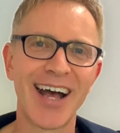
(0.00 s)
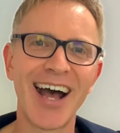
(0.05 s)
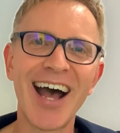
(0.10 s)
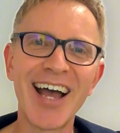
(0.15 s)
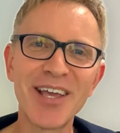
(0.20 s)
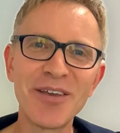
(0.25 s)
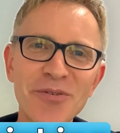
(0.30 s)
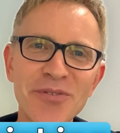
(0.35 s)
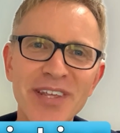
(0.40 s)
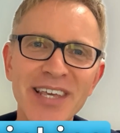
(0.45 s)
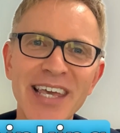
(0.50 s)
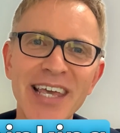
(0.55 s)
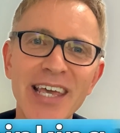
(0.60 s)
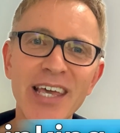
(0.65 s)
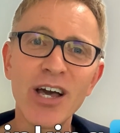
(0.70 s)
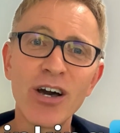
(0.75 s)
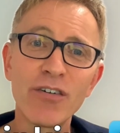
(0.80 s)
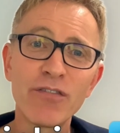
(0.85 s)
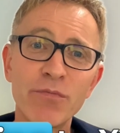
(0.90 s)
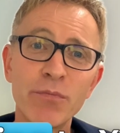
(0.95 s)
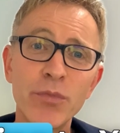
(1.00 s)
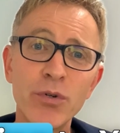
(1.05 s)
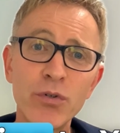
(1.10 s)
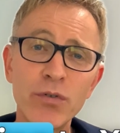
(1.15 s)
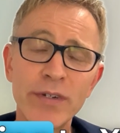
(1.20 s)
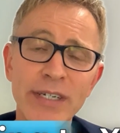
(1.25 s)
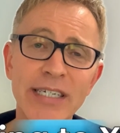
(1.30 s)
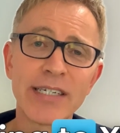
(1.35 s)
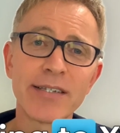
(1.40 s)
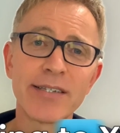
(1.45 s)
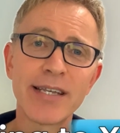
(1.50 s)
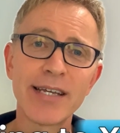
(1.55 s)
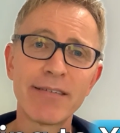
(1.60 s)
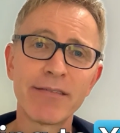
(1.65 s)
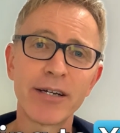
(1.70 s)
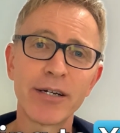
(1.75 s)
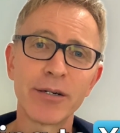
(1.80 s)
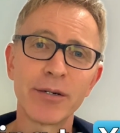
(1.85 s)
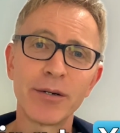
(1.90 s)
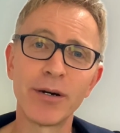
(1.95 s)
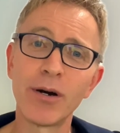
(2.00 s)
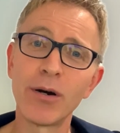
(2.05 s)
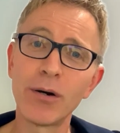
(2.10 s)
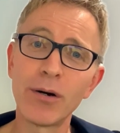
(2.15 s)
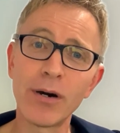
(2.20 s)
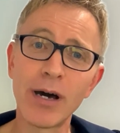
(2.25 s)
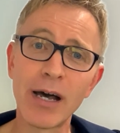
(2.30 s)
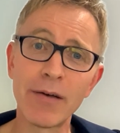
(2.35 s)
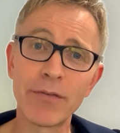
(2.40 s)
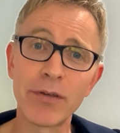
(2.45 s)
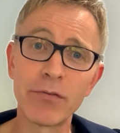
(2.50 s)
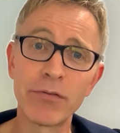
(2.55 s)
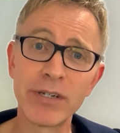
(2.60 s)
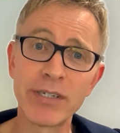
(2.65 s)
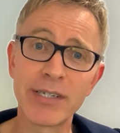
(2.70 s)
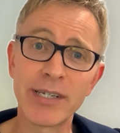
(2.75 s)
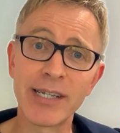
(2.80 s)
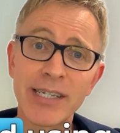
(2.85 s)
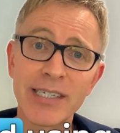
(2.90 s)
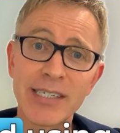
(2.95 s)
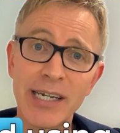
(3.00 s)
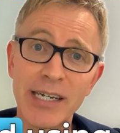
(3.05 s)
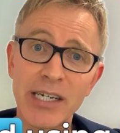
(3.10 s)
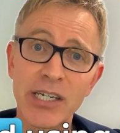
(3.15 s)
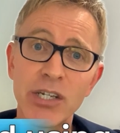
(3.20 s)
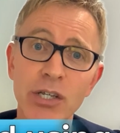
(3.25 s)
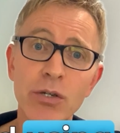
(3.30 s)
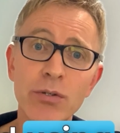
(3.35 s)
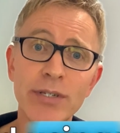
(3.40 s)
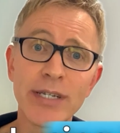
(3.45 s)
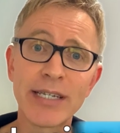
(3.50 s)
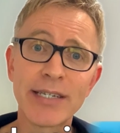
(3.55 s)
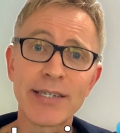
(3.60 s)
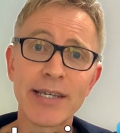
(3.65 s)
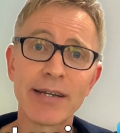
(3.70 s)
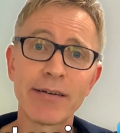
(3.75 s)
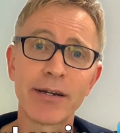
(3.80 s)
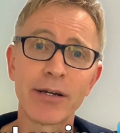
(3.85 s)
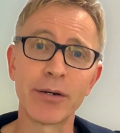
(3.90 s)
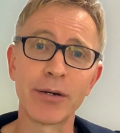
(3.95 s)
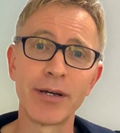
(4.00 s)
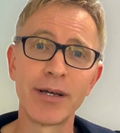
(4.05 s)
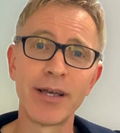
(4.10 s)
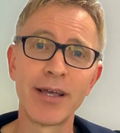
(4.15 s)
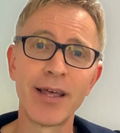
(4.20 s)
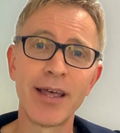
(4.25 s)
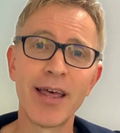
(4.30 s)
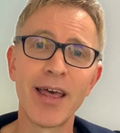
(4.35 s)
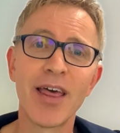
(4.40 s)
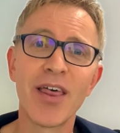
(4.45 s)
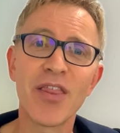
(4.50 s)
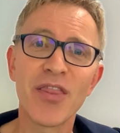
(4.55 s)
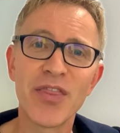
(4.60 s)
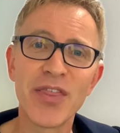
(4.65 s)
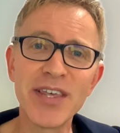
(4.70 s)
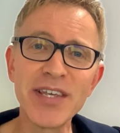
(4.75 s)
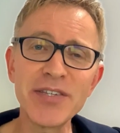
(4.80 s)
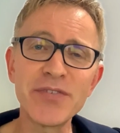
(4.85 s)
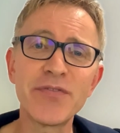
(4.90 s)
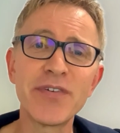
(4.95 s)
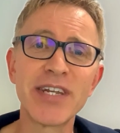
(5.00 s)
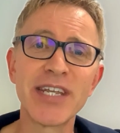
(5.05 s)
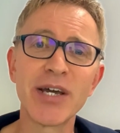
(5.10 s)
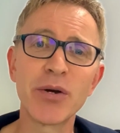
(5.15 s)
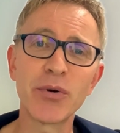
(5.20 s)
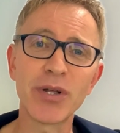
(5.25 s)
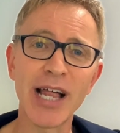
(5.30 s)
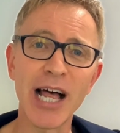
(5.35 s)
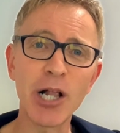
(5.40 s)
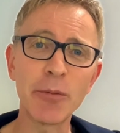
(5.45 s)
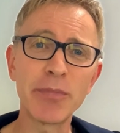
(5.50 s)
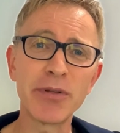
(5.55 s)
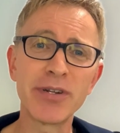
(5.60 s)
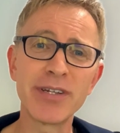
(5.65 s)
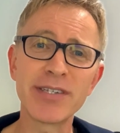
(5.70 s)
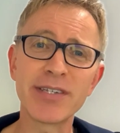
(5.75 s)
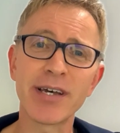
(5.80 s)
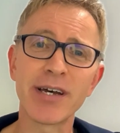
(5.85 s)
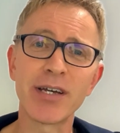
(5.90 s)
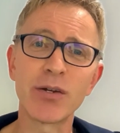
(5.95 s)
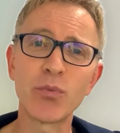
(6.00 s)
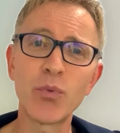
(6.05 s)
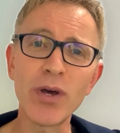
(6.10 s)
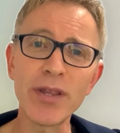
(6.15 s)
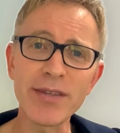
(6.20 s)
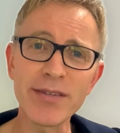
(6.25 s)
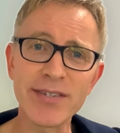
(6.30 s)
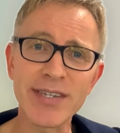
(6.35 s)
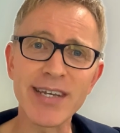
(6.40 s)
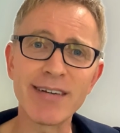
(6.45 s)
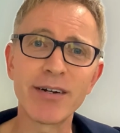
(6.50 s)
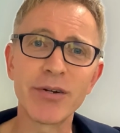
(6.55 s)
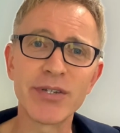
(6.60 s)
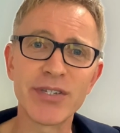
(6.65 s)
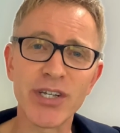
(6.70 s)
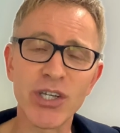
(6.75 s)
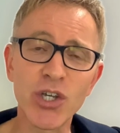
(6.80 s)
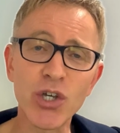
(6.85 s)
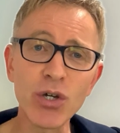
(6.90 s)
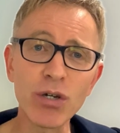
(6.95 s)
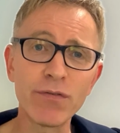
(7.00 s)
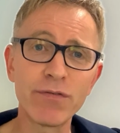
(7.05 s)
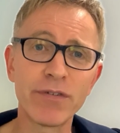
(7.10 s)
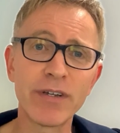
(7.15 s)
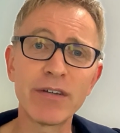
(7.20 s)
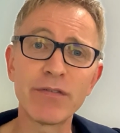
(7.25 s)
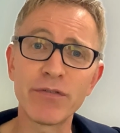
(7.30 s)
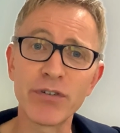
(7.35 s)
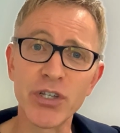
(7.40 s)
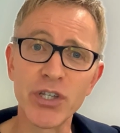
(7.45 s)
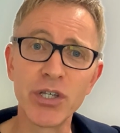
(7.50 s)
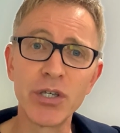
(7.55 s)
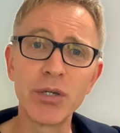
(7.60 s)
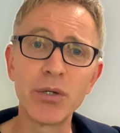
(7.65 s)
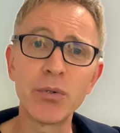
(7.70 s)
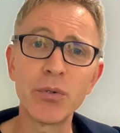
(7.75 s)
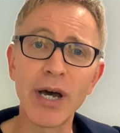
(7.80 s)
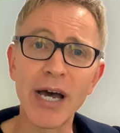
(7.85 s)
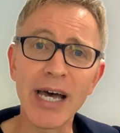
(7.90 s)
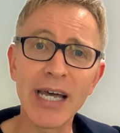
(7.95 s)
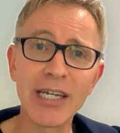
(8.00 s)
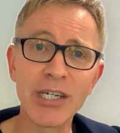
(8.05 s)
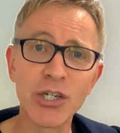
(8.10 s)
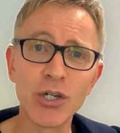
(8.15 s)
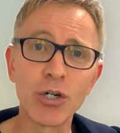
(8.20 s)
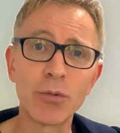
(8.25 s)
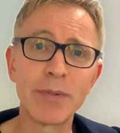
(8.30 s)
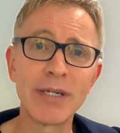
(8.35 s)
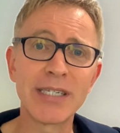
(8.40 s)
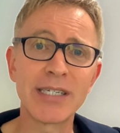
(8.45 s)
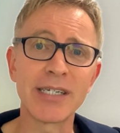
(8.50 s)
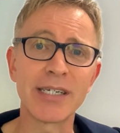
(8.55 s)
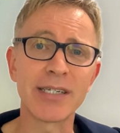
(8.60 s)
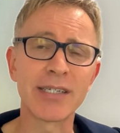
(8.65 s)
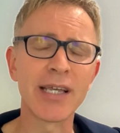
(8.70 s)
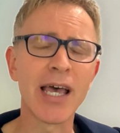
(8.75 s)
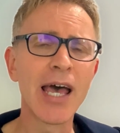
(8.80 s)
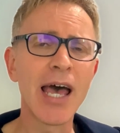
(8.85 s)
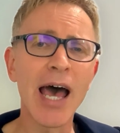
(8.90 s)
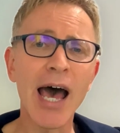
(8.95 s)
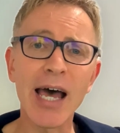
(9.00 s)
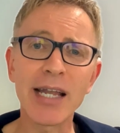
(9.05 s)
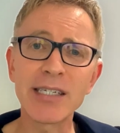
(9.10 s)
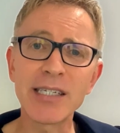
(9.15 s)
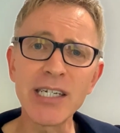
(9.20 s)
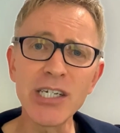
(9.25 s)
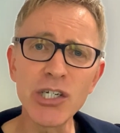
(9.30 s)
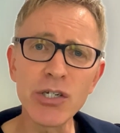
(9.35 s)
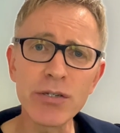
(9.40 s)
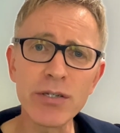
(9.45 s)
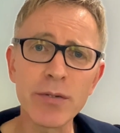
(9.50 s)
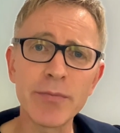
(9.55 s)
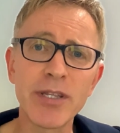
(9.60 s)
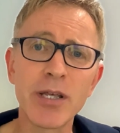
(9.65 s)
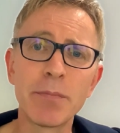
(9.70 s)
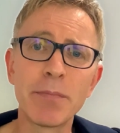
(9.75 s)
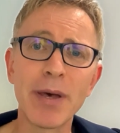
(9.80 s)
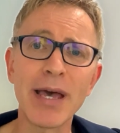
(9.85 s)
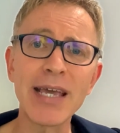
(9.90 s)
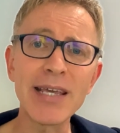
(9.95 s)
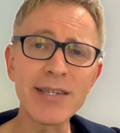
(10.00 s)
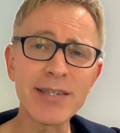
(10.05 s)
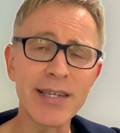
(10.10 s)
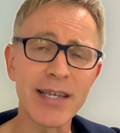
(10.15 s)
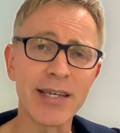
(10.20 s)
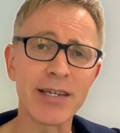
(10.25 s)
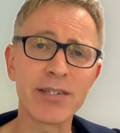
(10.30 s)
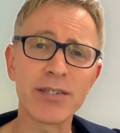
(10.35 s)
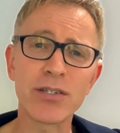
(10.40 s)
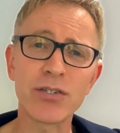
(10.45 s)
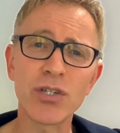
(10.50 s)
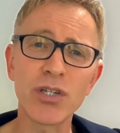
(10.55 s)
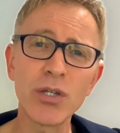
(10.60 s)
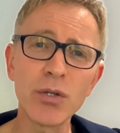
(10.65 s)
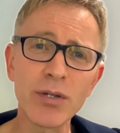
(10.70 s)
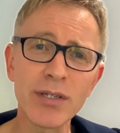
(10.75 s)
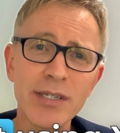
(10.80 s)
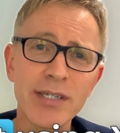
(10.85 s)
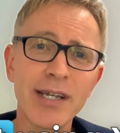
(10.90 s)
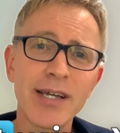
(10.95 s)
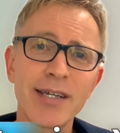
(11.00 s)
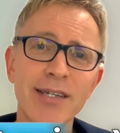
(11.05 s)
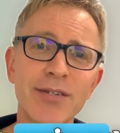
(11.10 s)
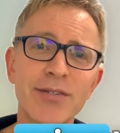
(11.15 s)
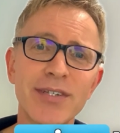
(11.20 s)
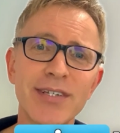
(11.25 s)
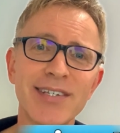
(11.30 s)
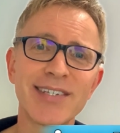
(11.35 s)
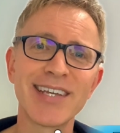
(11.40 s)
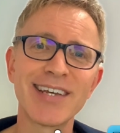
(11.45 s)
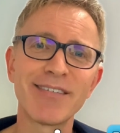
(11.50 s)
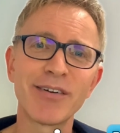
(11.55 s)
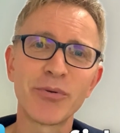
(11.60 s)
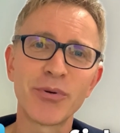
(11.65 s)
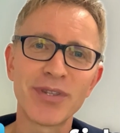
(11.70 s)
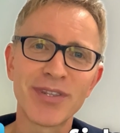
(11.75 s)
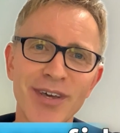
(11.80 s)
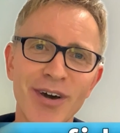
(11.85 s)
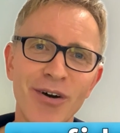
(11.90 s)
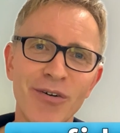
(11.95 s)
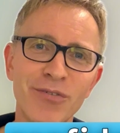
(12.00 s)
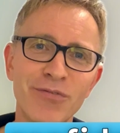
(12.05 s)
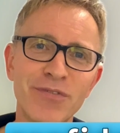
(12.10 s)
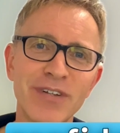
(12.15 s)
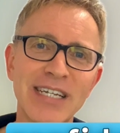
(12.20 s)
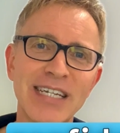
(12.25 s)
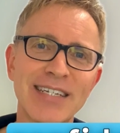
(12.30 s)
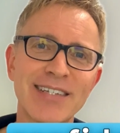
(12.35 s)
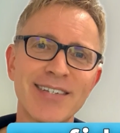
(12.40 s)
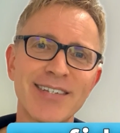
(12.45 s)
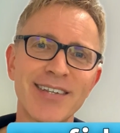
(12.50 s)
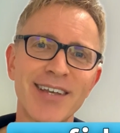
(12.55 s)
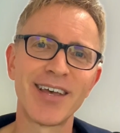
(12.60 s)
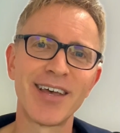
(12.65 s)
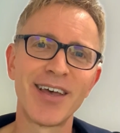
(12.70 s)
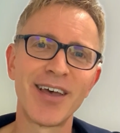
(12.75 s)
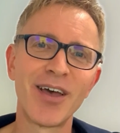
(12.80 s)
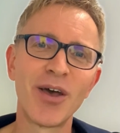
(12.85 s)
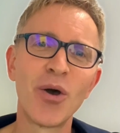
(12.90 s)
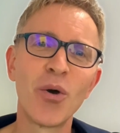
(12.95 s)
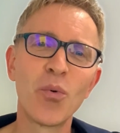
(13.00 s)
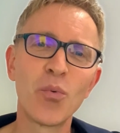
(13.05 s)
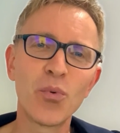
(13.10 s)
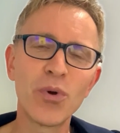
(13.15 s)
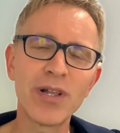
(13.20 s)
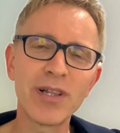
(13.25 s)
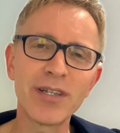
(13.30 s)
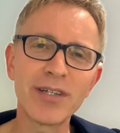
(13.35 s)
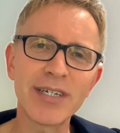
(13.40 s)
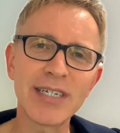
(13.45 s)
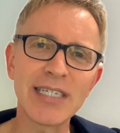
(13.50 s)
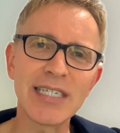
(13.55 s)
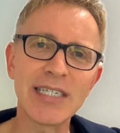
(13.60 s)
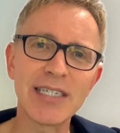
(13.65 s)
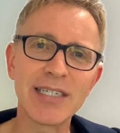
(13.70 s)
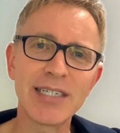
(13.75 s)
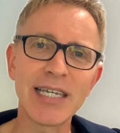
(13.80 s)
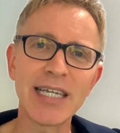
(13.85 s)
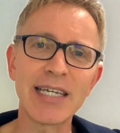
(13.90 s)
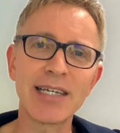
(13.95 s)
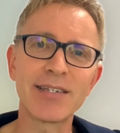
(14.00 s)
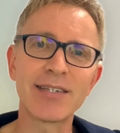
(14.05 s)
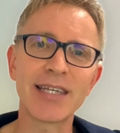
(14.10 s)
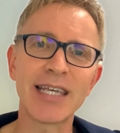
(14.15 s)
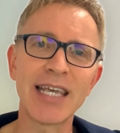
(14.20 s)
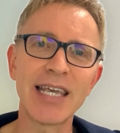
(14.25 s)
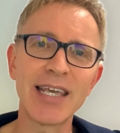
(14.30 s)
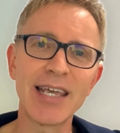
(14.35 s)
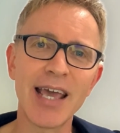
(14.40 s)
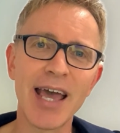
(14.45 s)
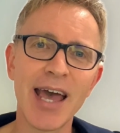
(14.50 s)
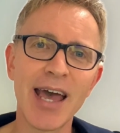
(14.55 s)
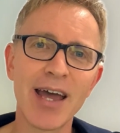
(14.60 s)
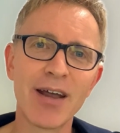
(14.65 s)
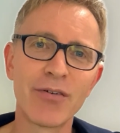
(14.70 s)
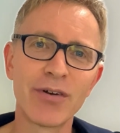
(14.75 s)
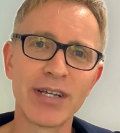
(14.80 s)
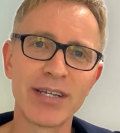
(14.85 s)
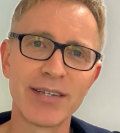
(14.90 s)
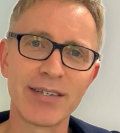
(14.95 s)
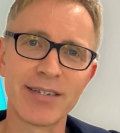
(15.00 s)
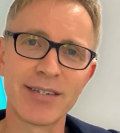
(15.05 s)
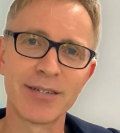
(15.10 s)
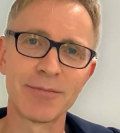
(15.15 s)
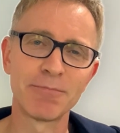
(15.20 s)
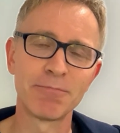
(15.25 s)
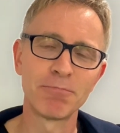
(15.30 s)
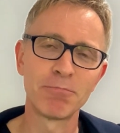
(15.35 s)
Are you thinking of moving to Xero, or have you recently started using Xero? This video will help you decide whether Xero is a good fit for you and your business and teach you some of the basics so you can start using Xero with confidence. We'll look at 6 key areas.